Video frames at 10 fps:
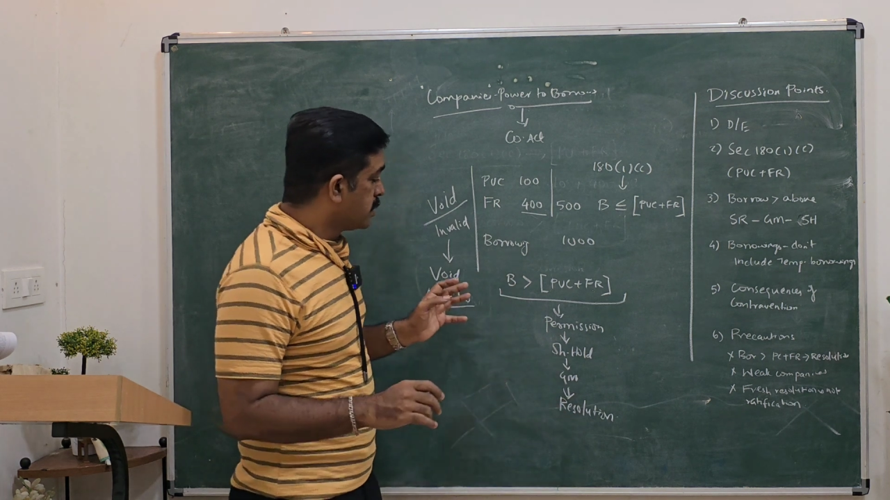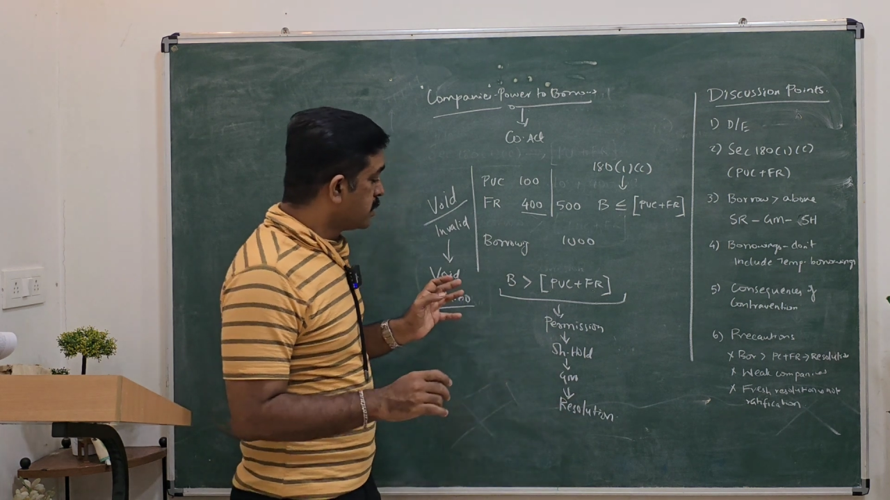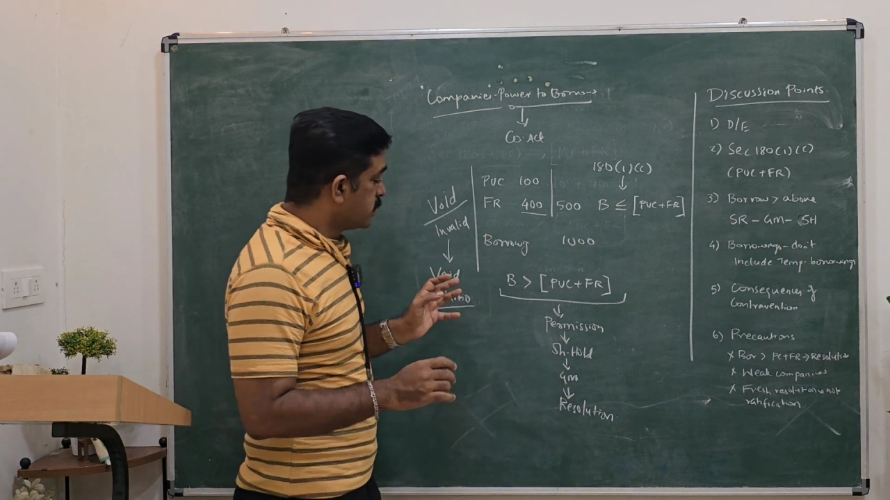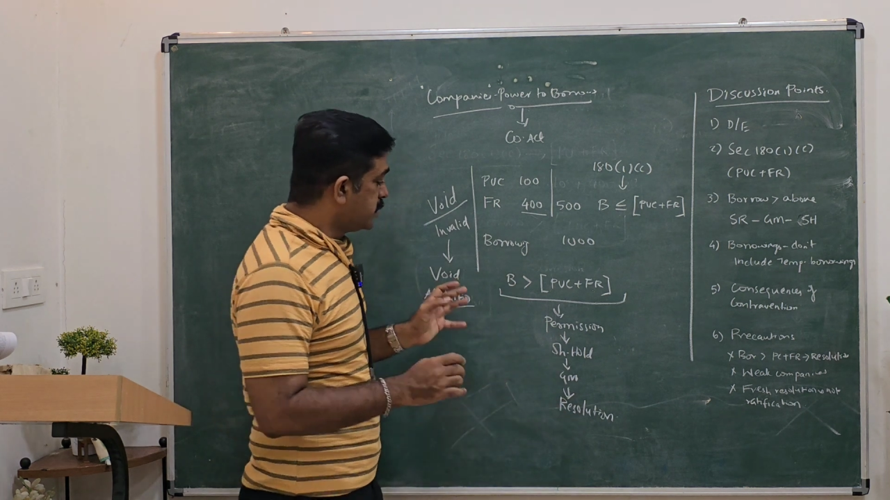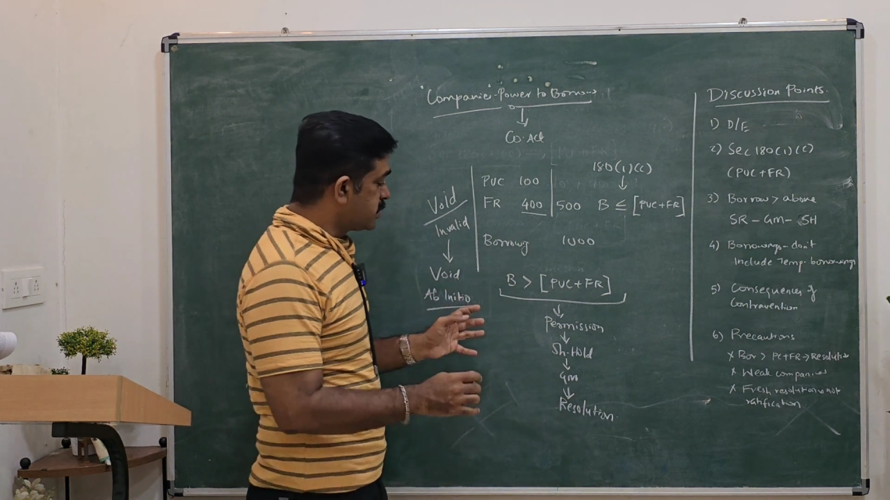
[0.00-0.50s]

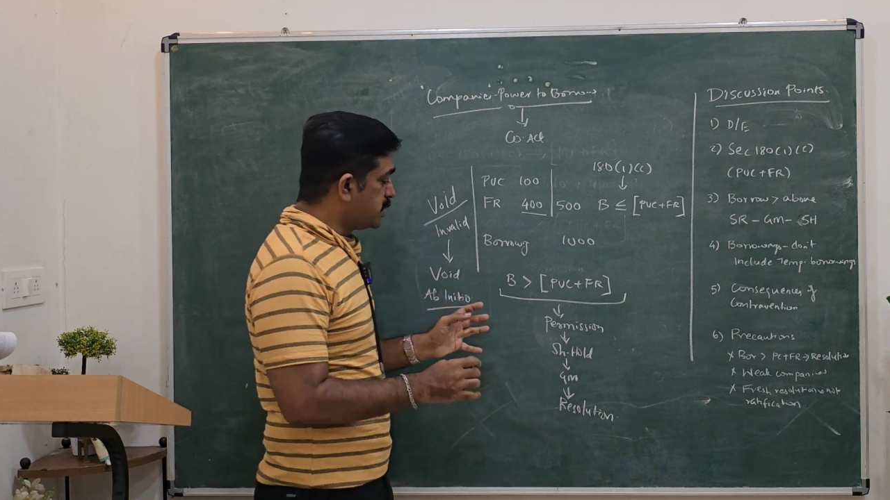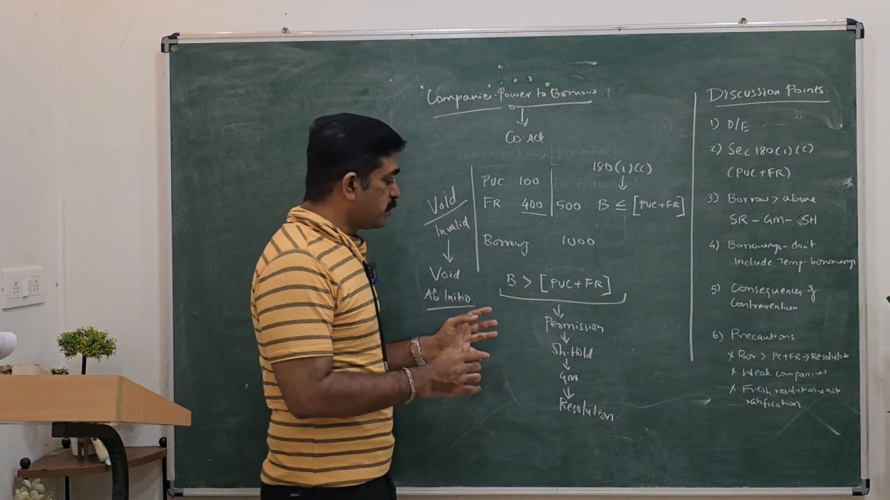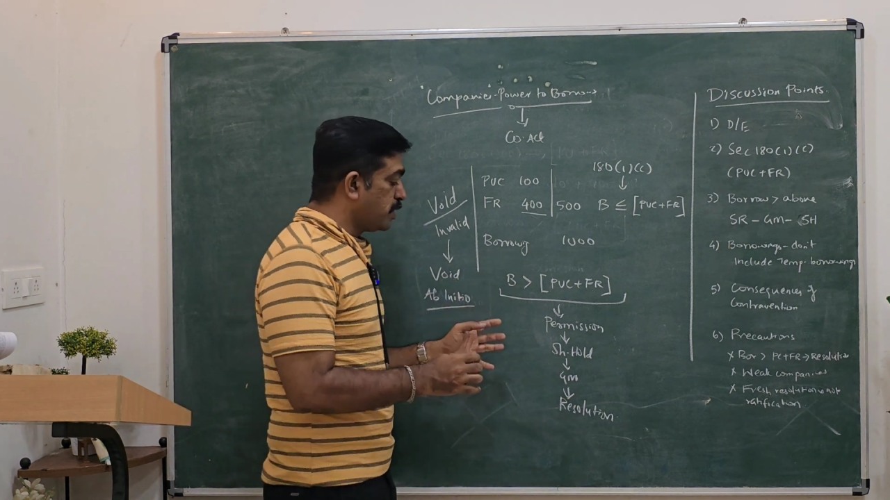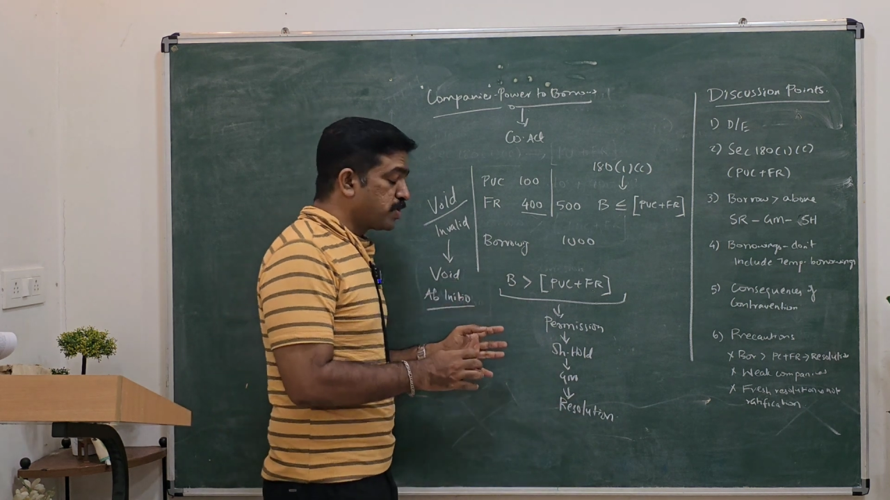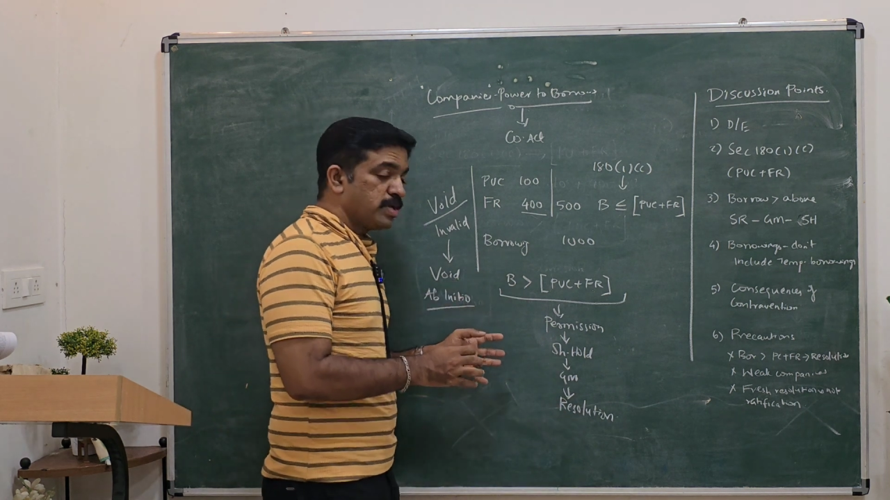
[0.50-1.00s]
this
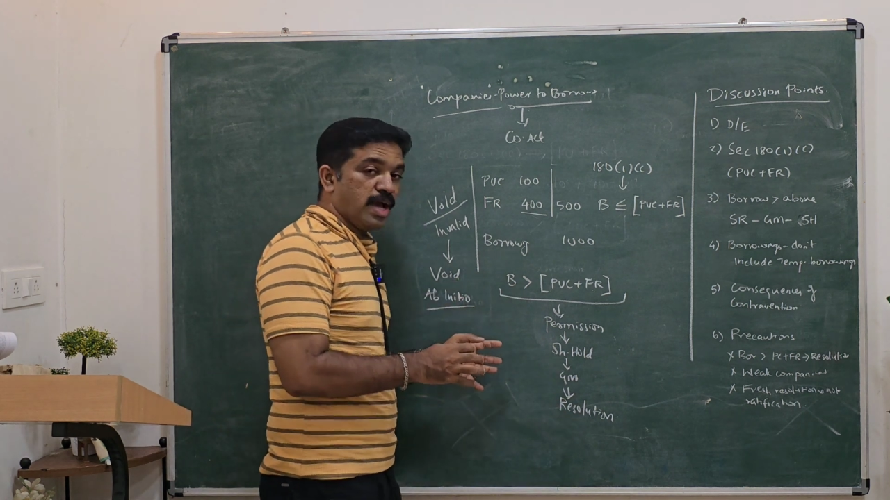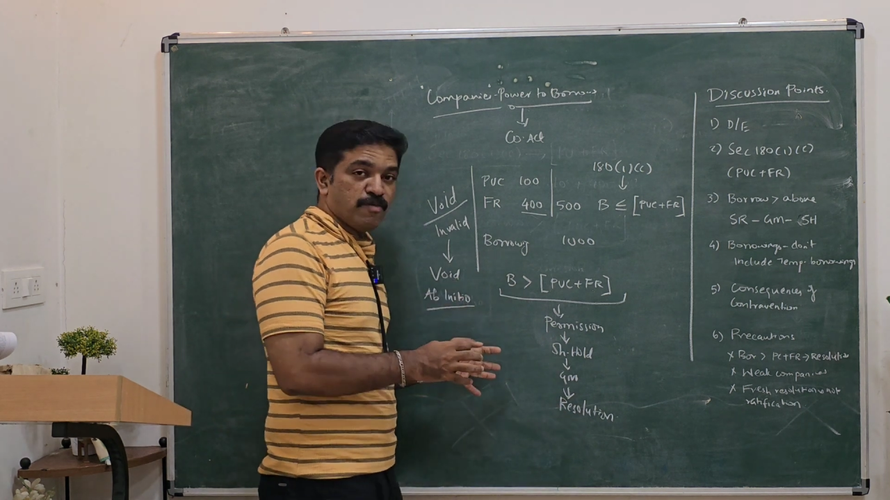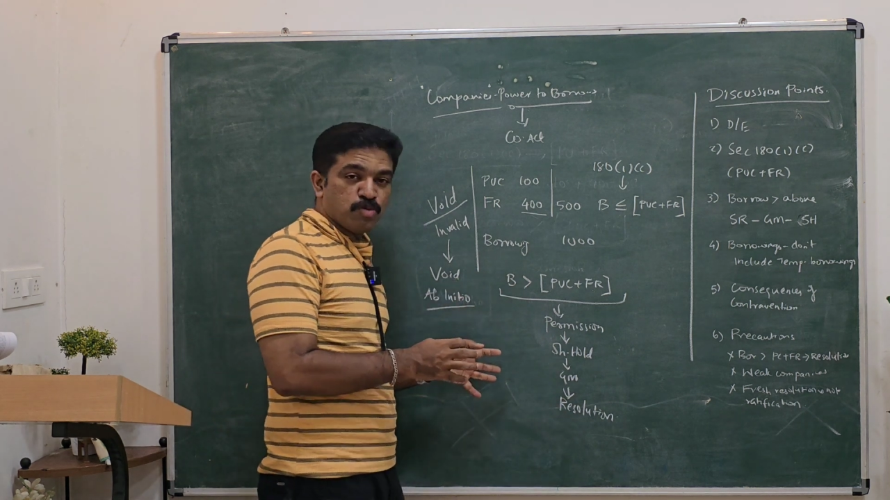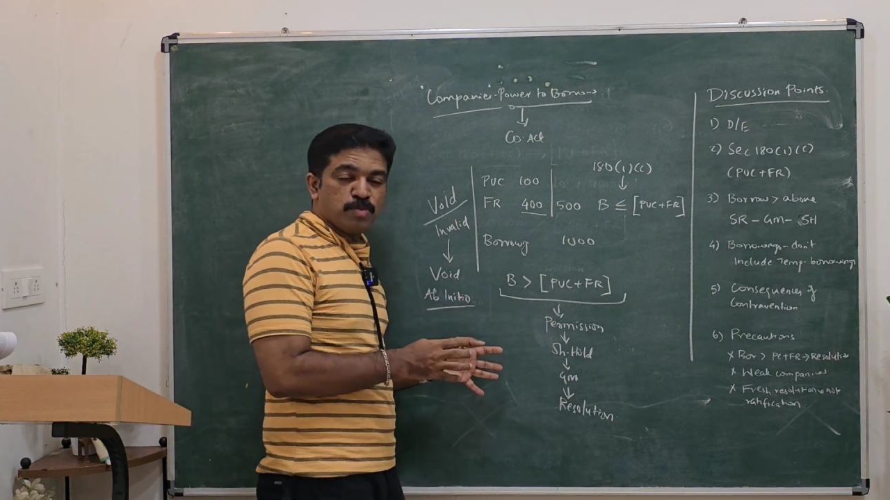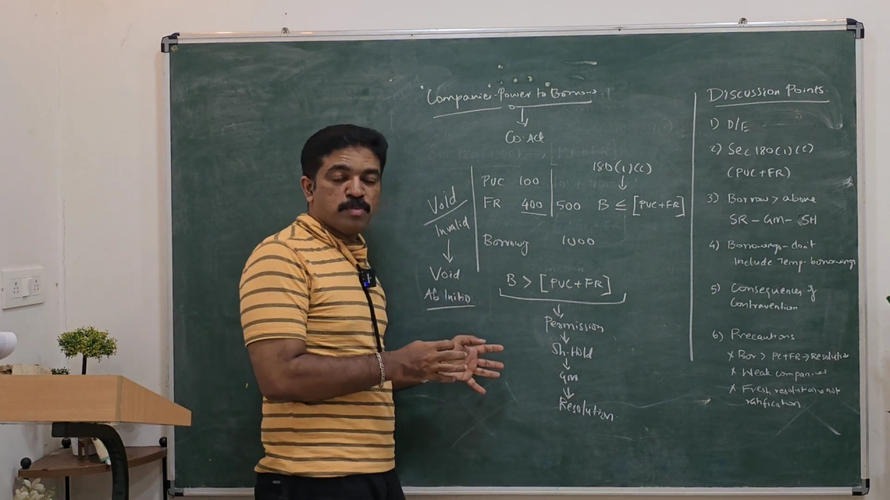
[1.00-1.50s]
situation
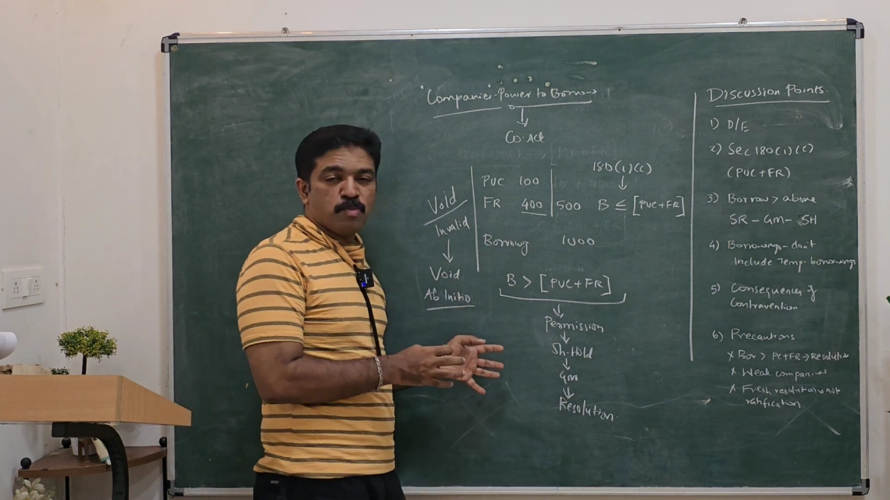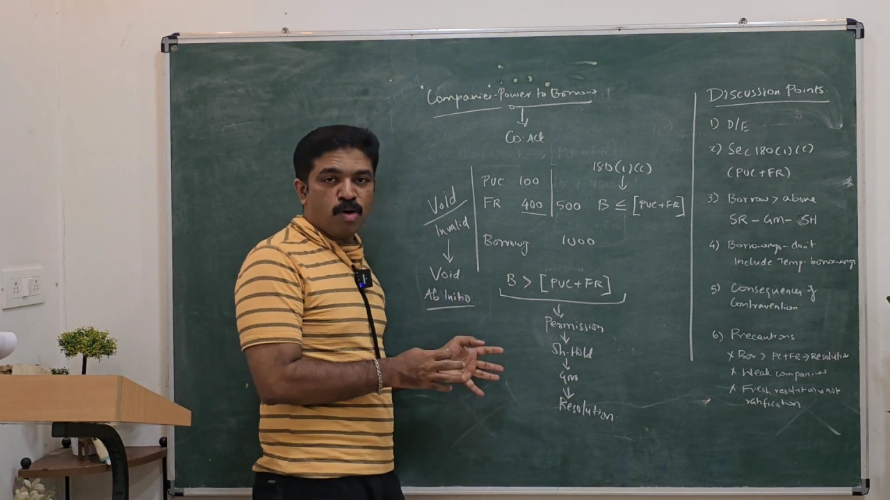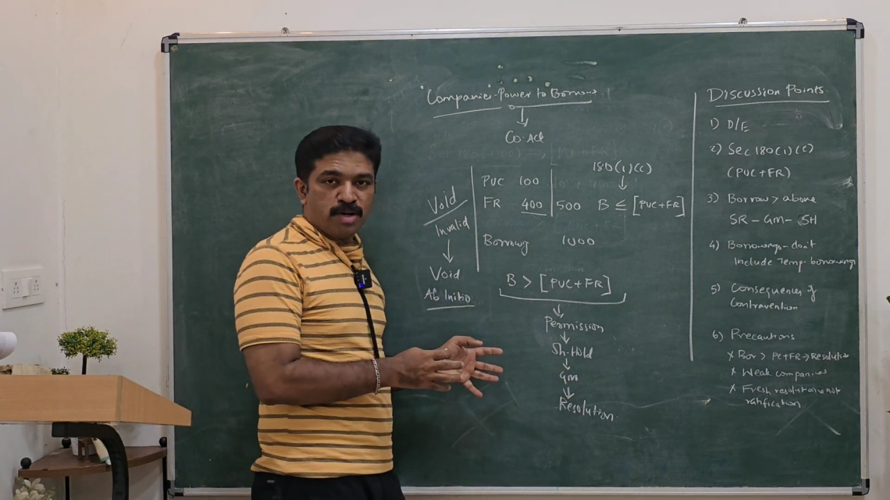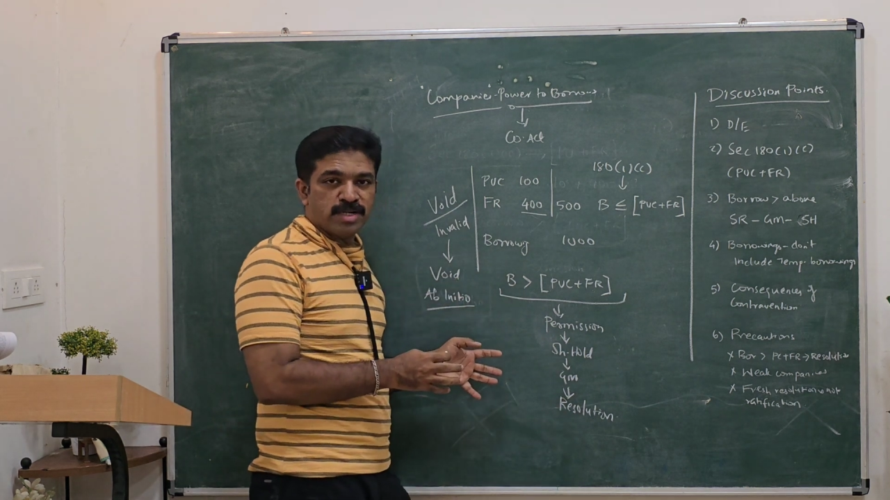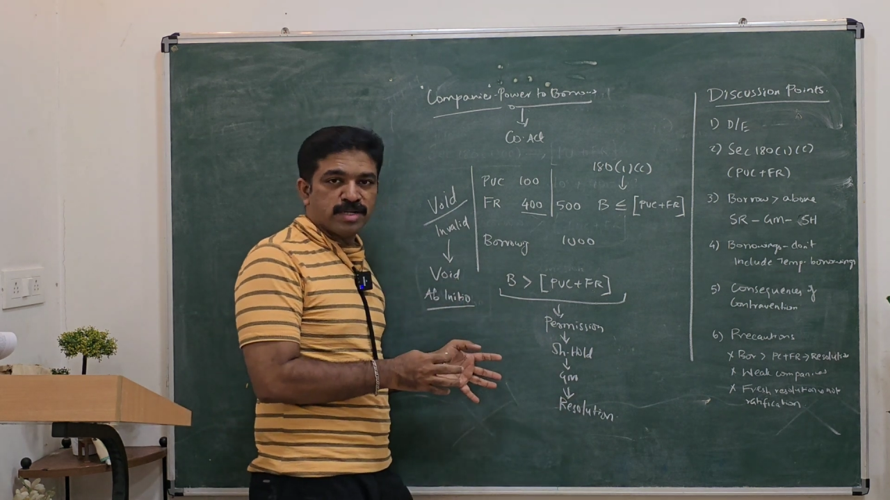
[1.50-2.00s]
have to be
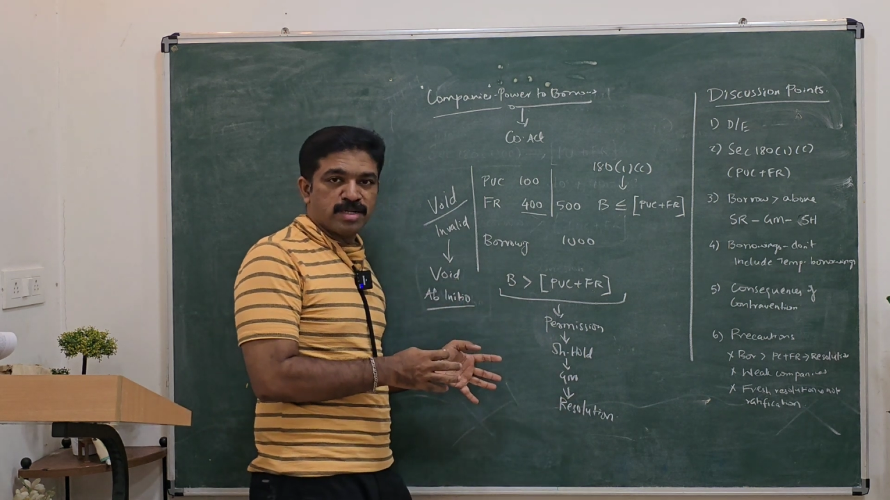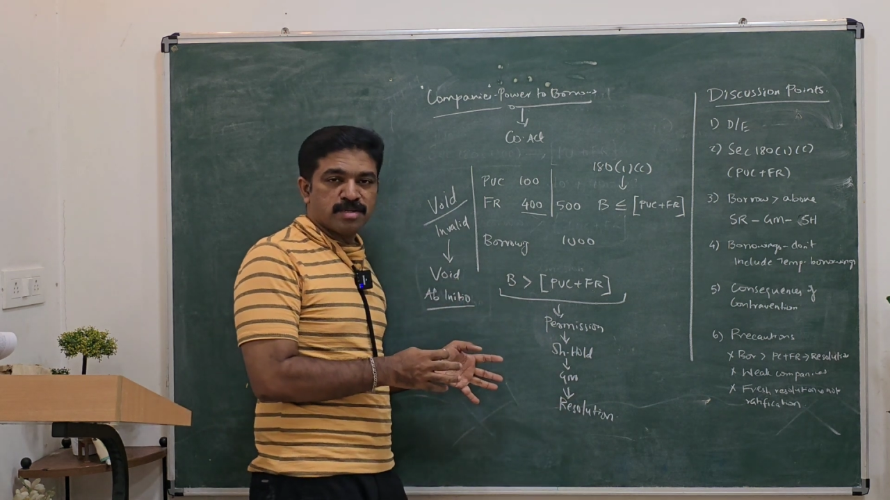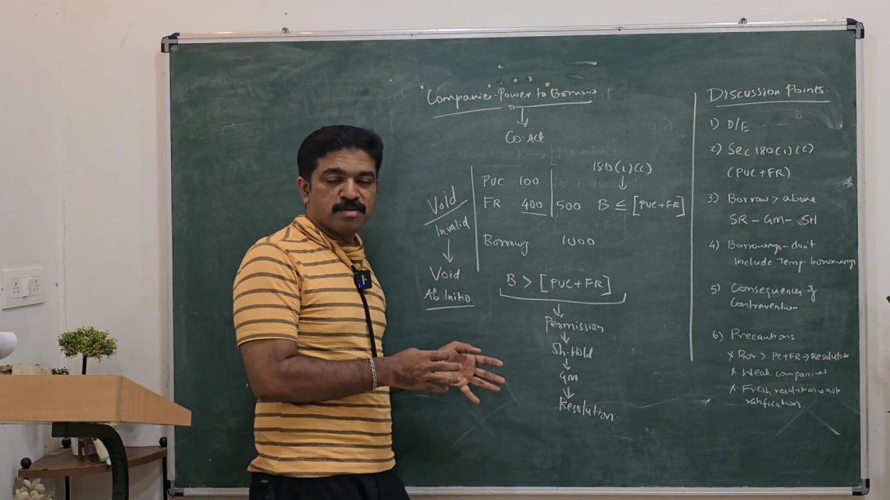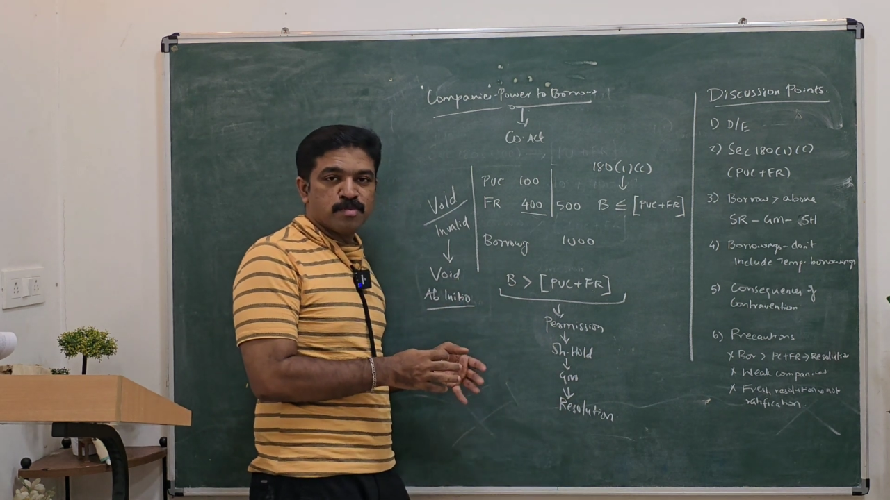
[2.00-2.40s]
monitored,